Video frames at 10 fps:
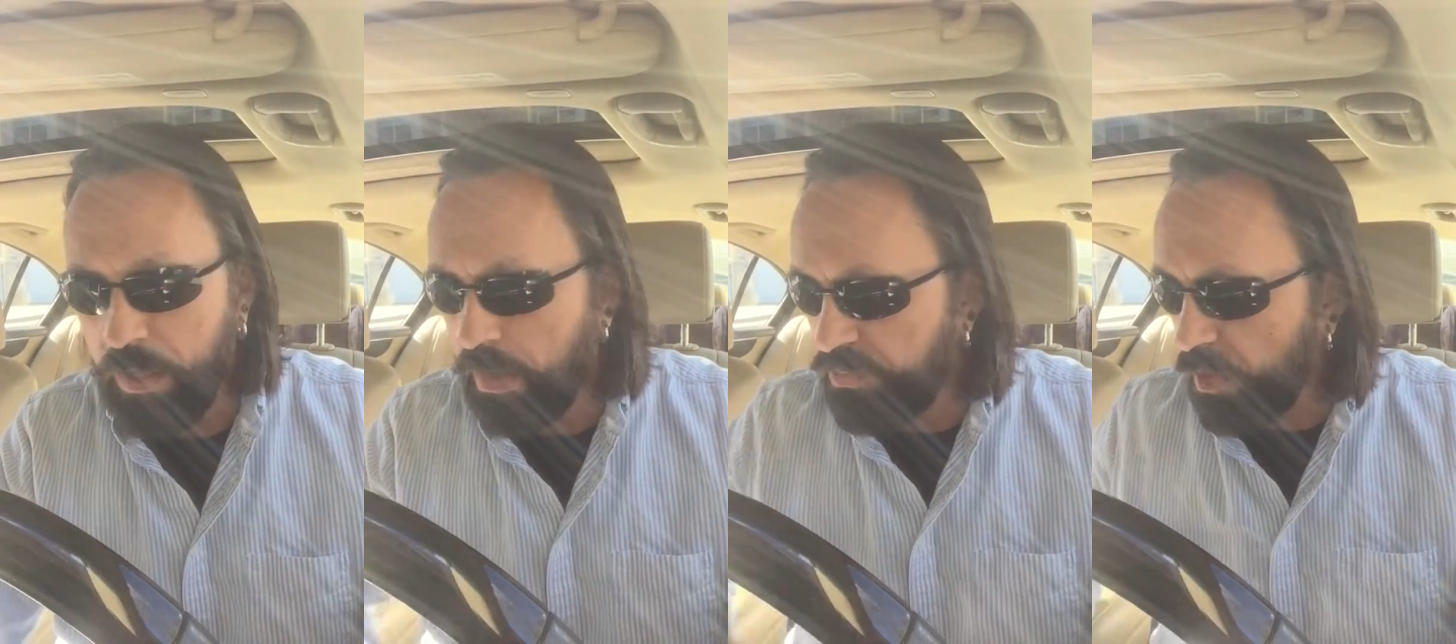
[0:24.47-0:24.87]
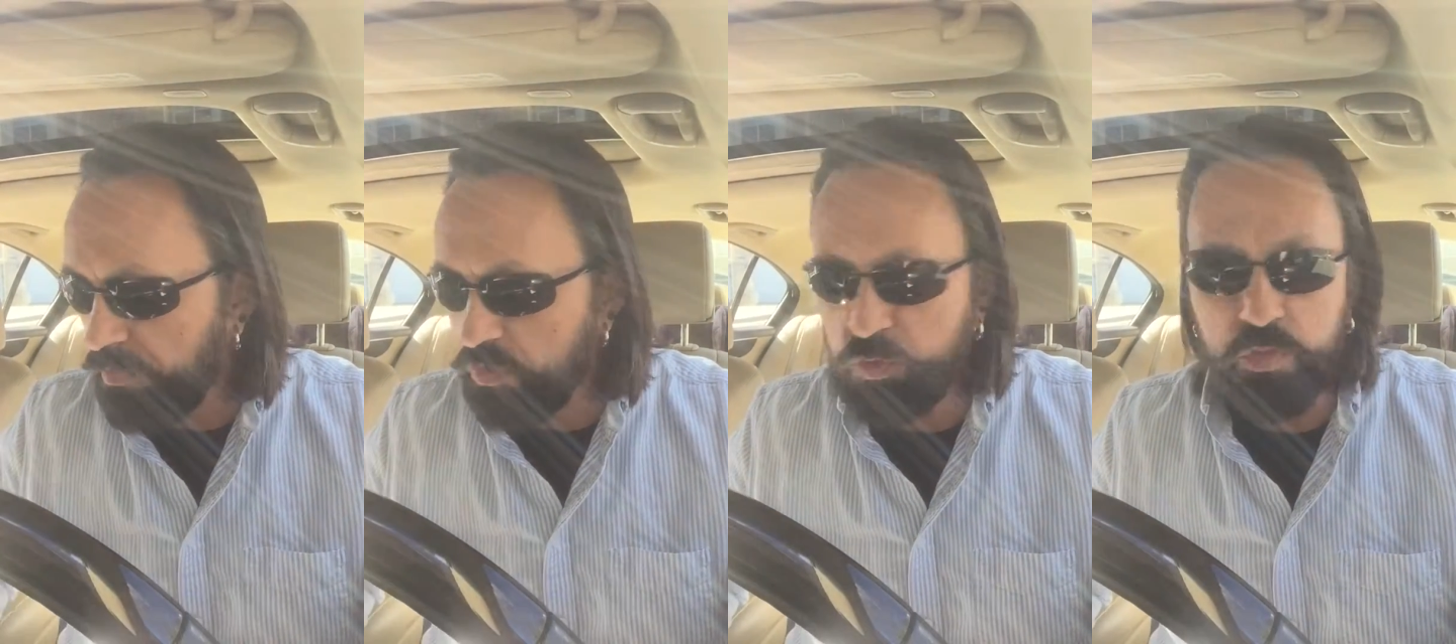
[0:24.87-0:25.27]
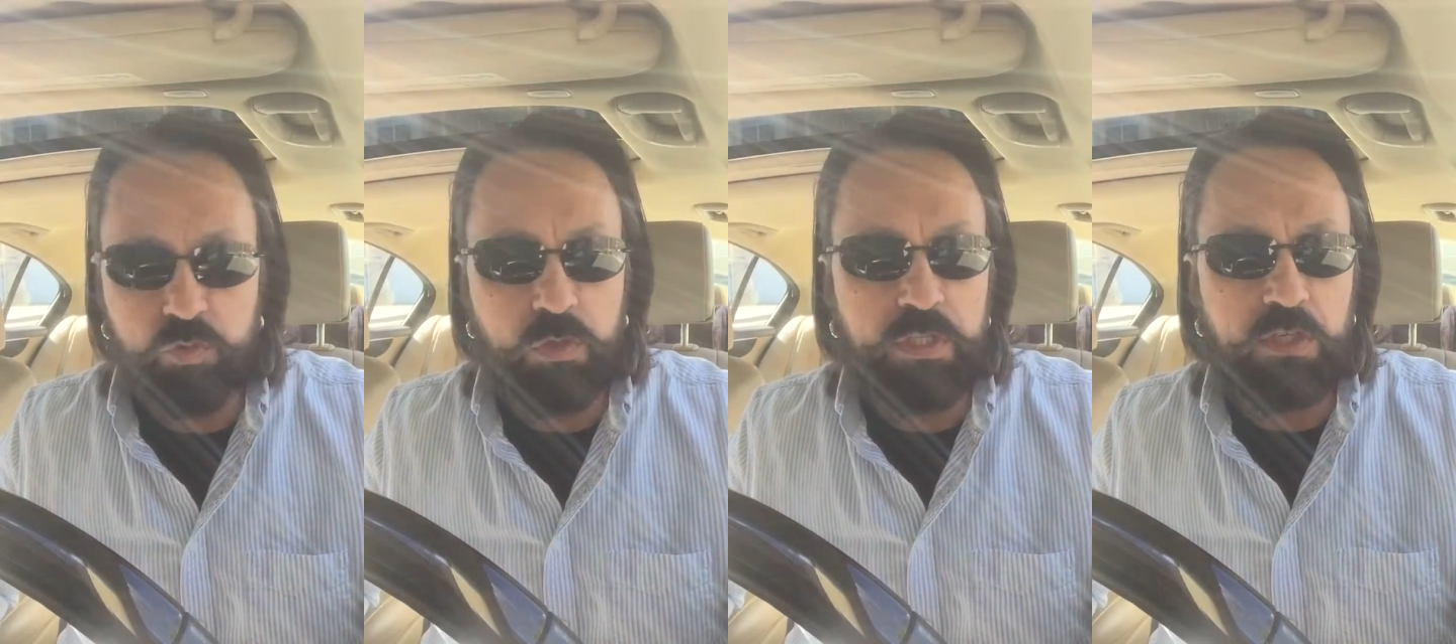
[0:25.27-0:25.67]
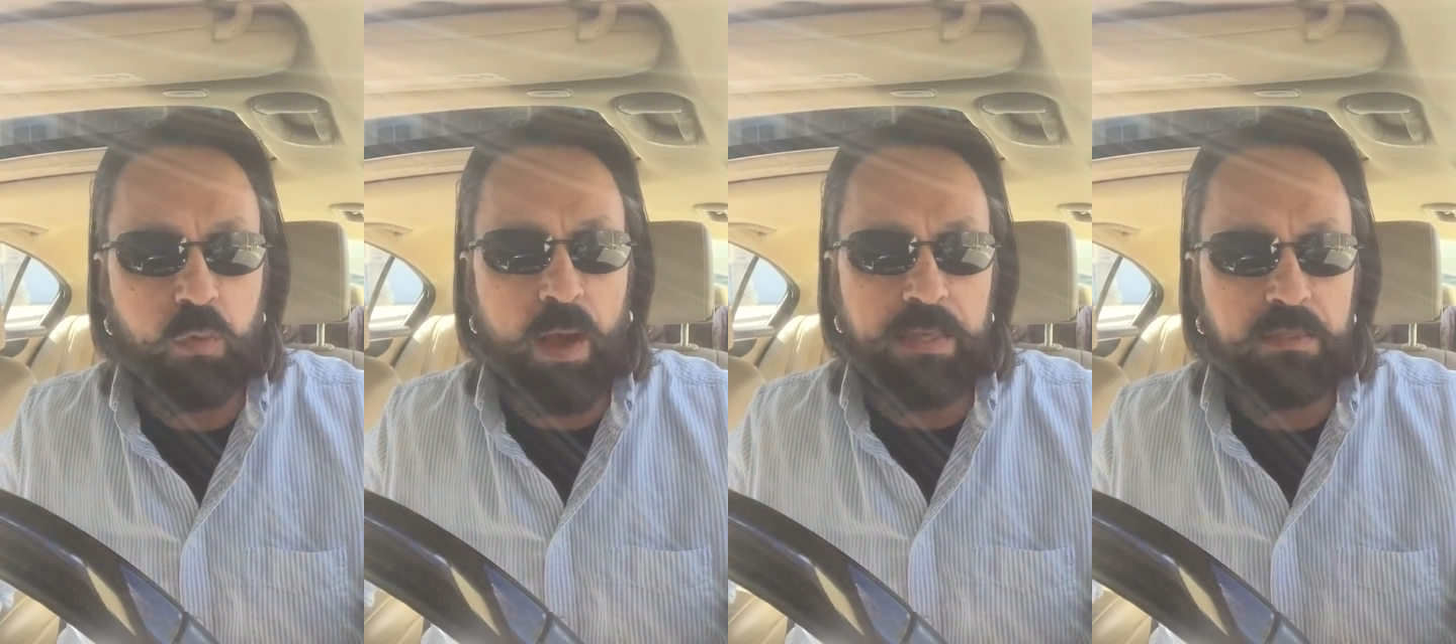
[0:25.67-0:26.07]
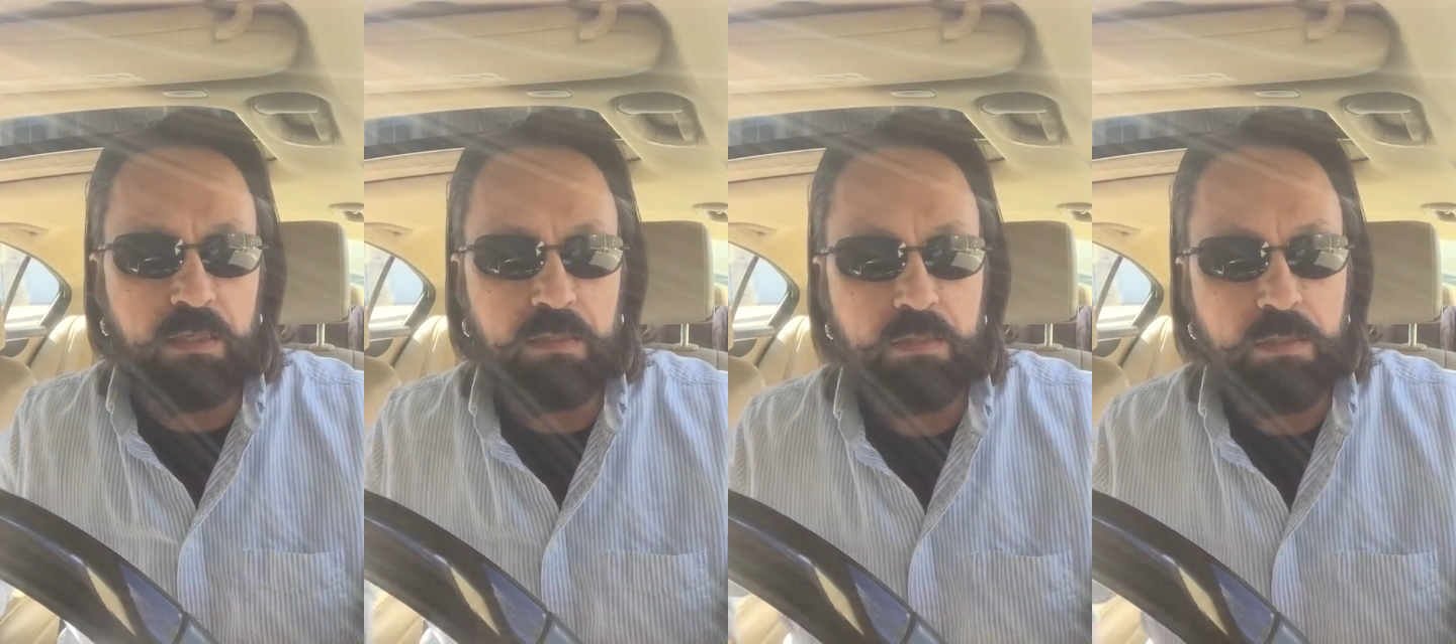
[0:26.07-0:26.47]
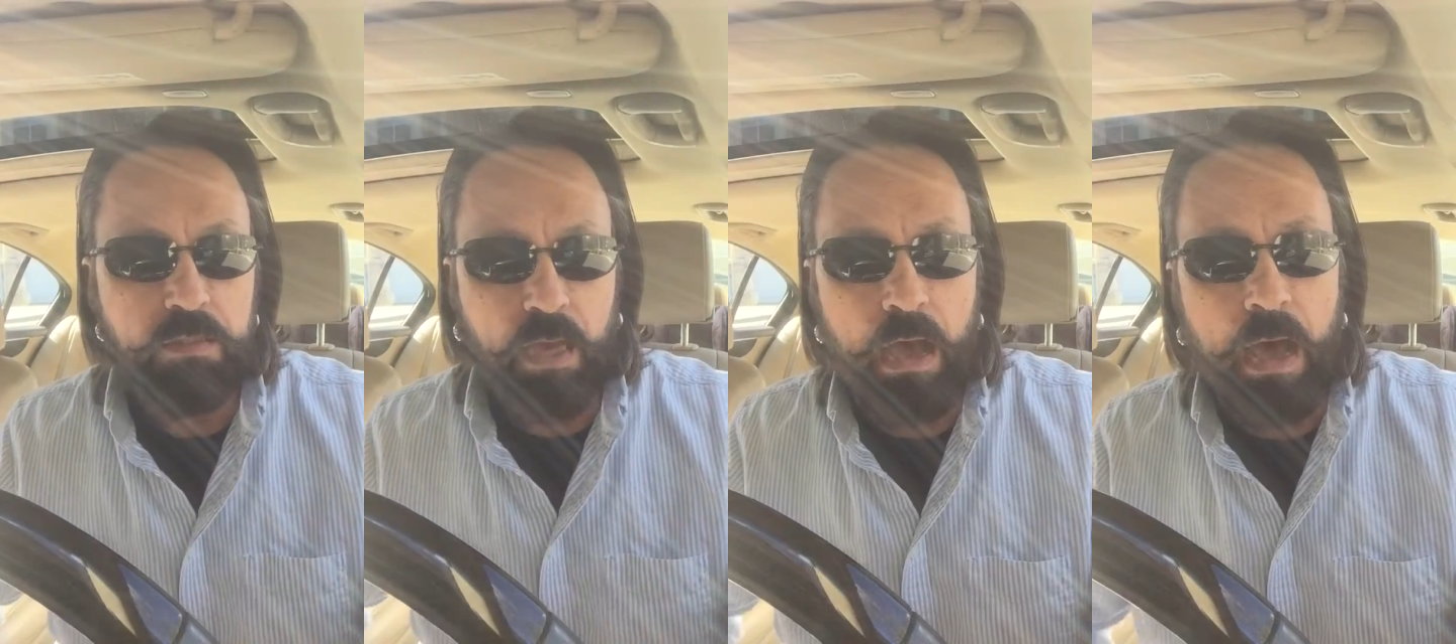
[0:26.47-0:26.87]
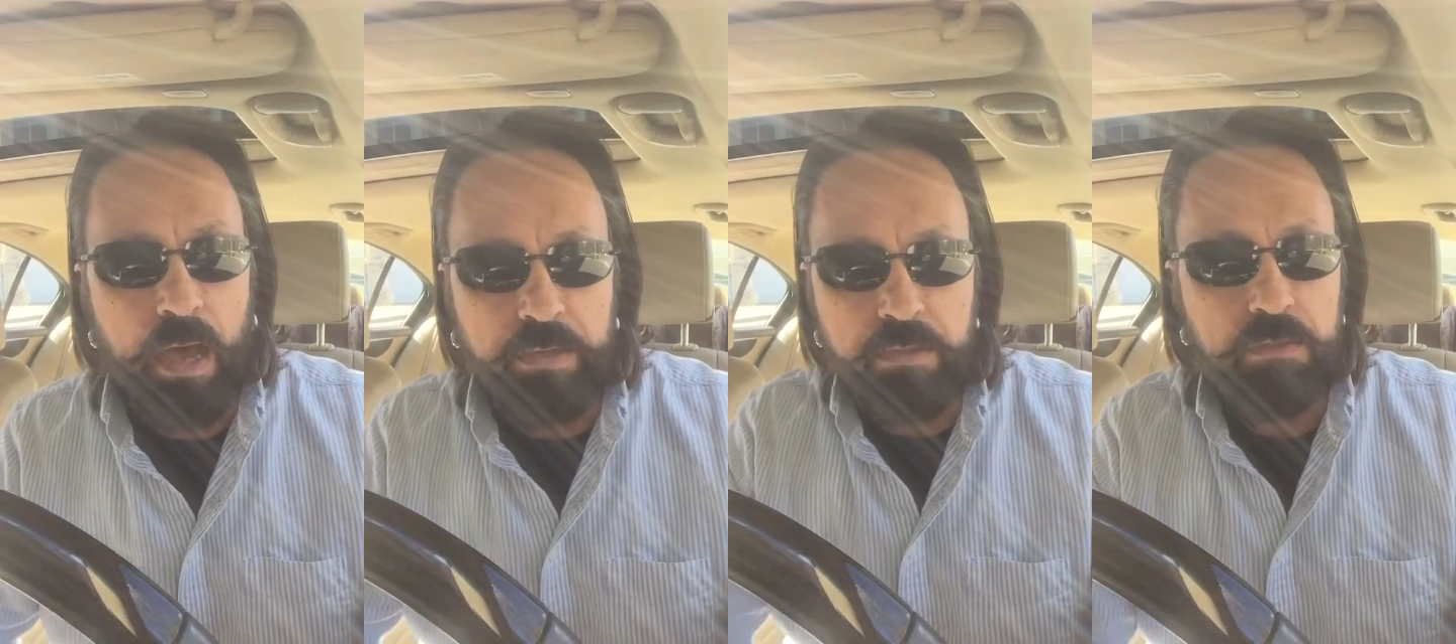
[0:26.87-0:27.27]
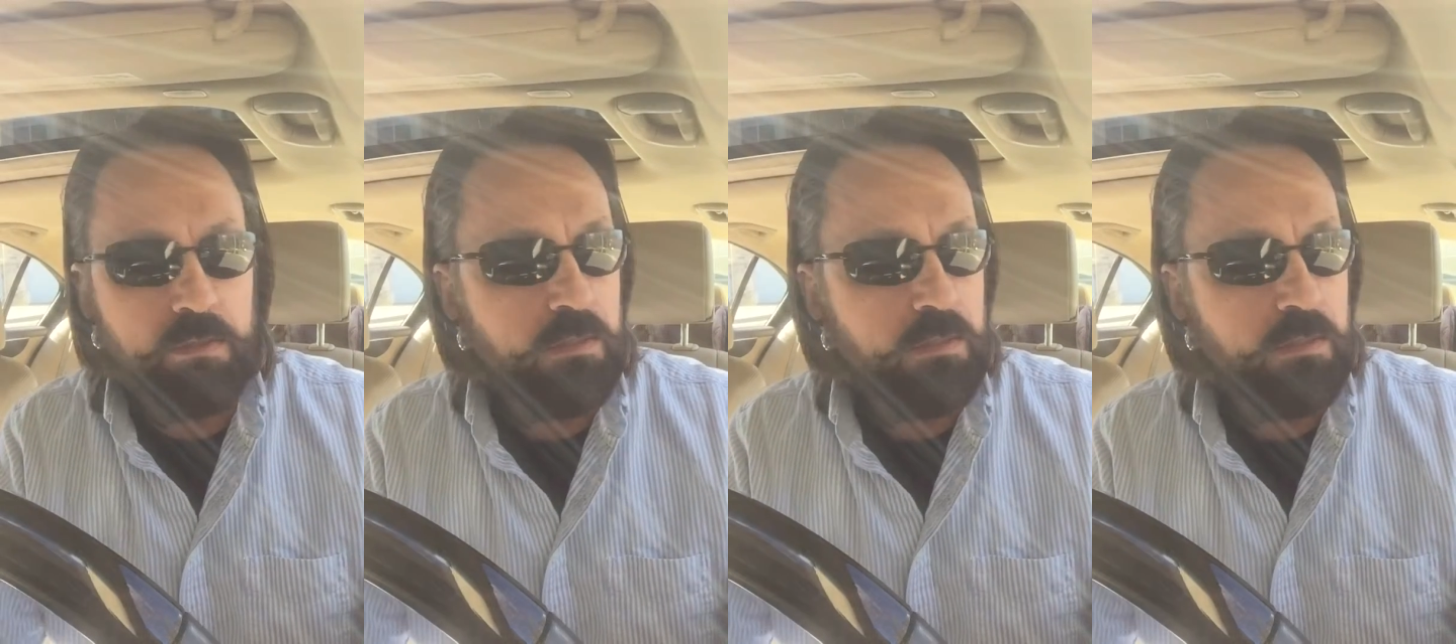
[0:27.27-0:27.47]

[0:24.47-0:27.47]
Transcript: And I thought this was really quite the odd,